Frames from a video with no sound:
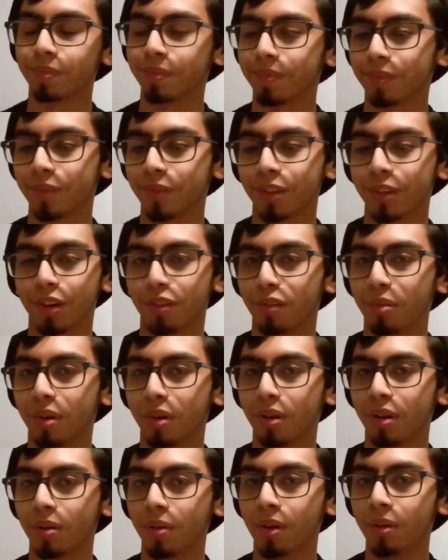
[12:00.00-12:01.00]
see everybody
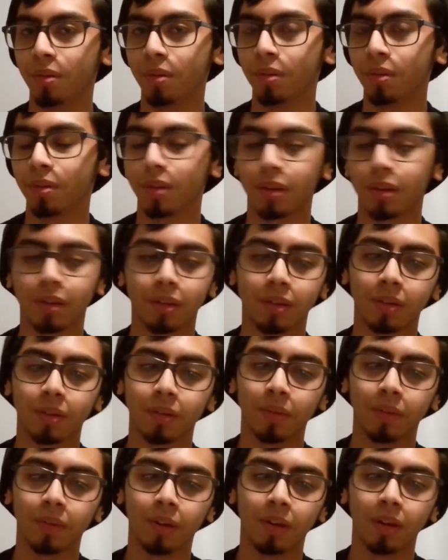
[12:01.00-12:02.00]
around. And
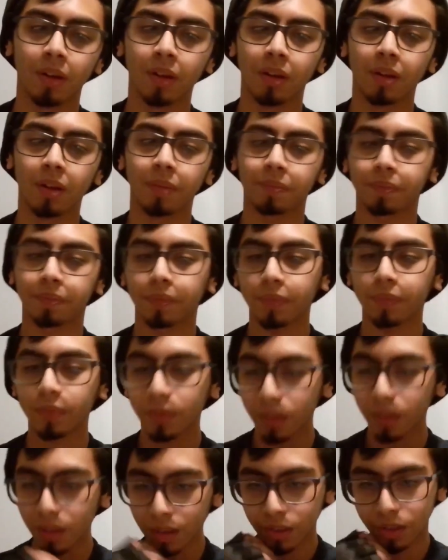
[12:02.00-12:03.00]

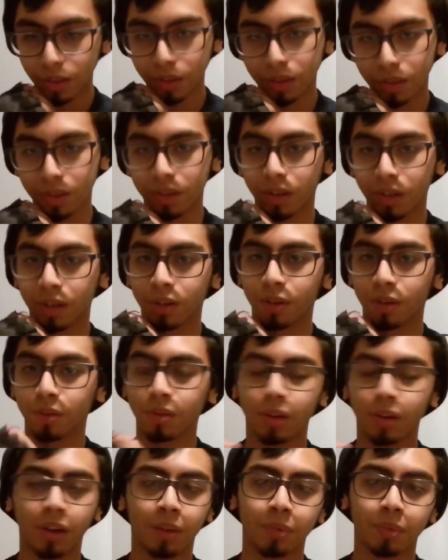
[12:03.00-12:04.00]
just a side note,
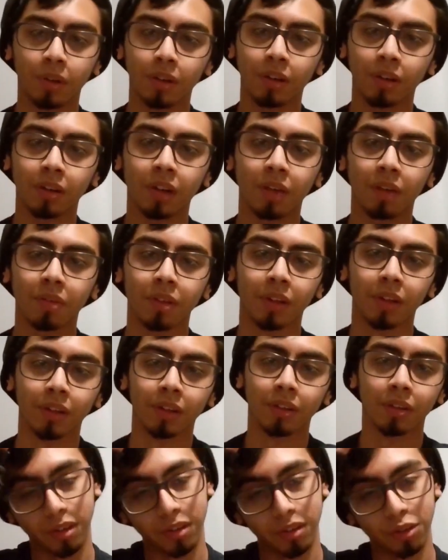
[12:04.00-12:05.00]
I'm gonna have a link
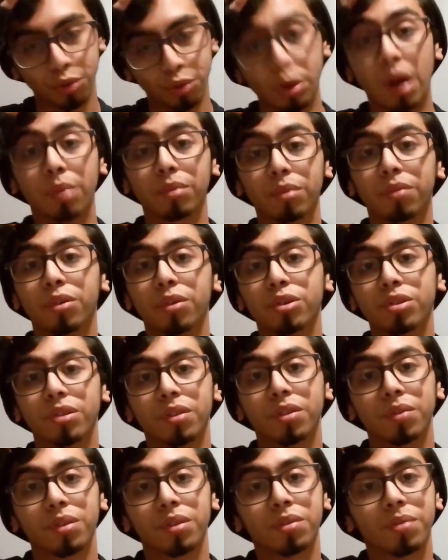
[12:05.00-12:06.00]
to the scrapped version
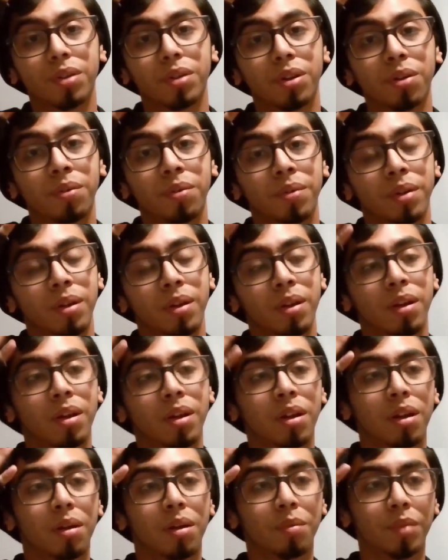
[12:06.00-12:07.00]
of this video,
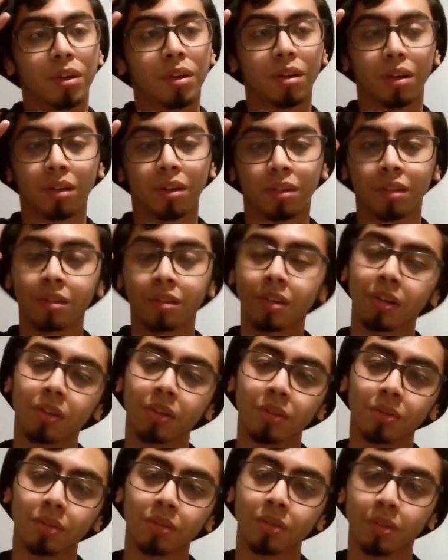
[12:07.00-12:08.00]
because it's gonna
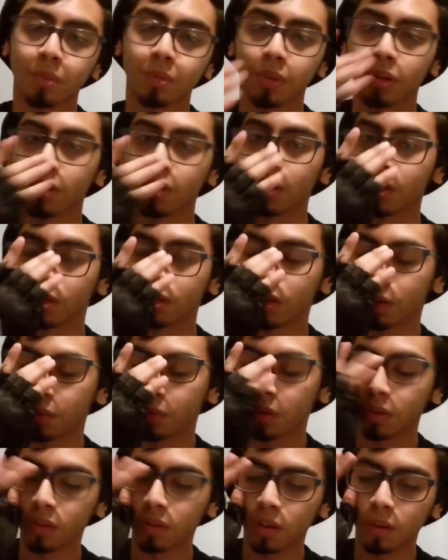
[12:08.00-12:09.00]
allude to some other things that I
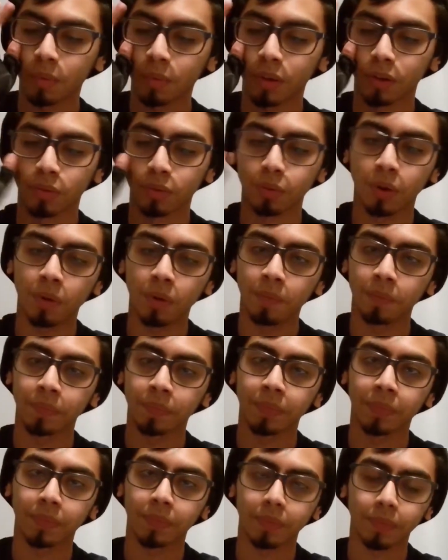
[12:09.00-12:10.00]
want to talk about as well.
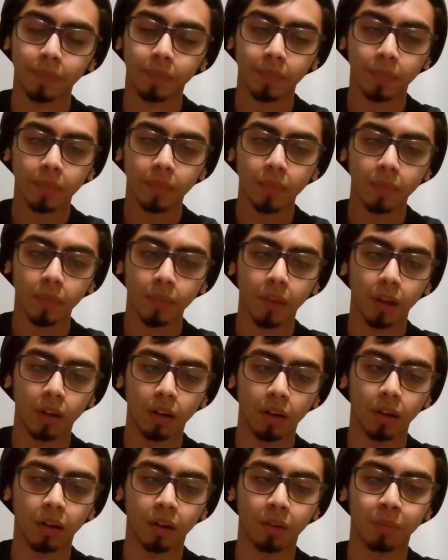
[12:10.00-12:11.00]

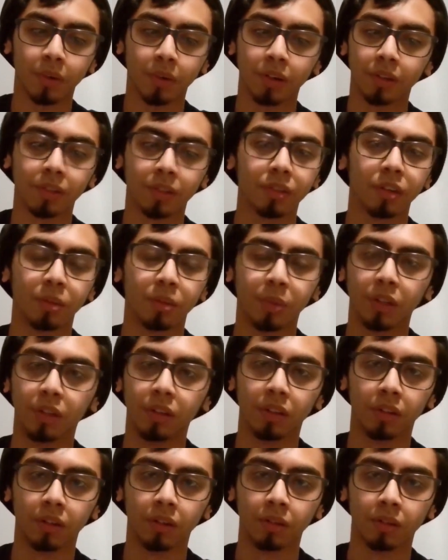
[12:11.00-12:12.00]
But it is gonna be
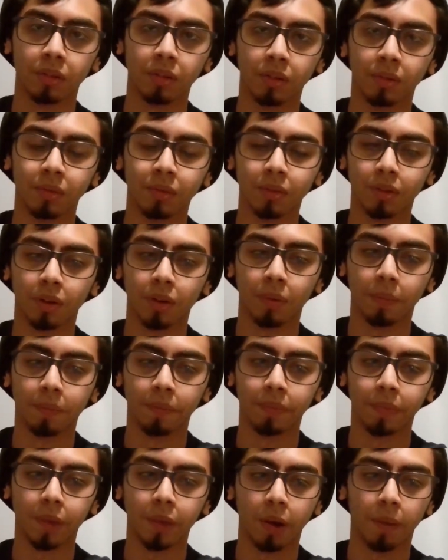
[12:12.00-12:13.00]
delisted, so
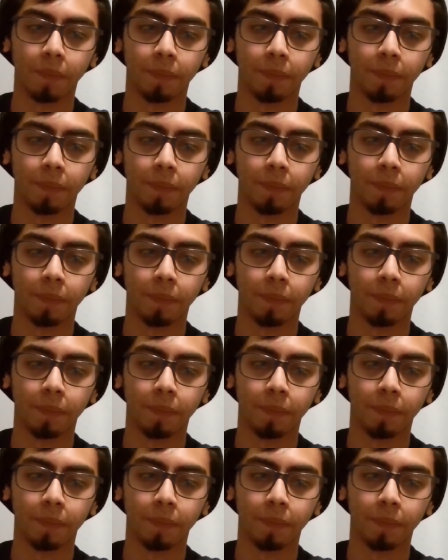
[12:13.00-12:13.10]
yeah.